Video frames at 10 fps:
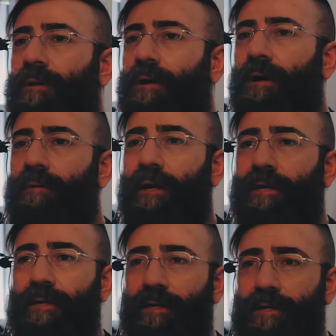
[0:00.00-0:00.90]
By
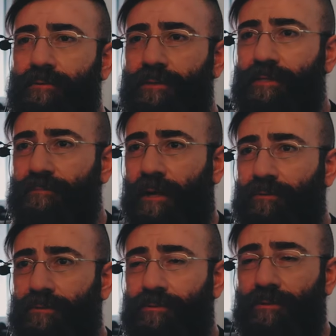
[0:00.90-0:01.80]
clicking on these
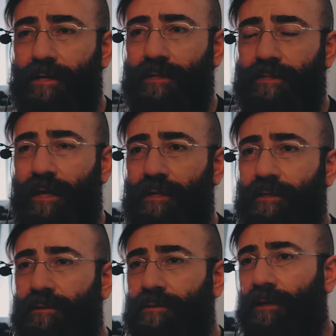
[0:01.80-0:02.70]
buttons, you can assign
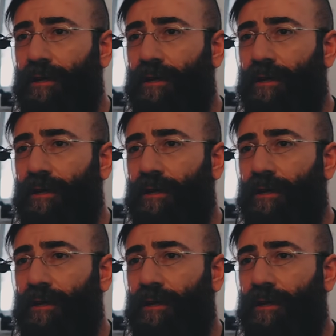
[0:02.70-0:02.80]
it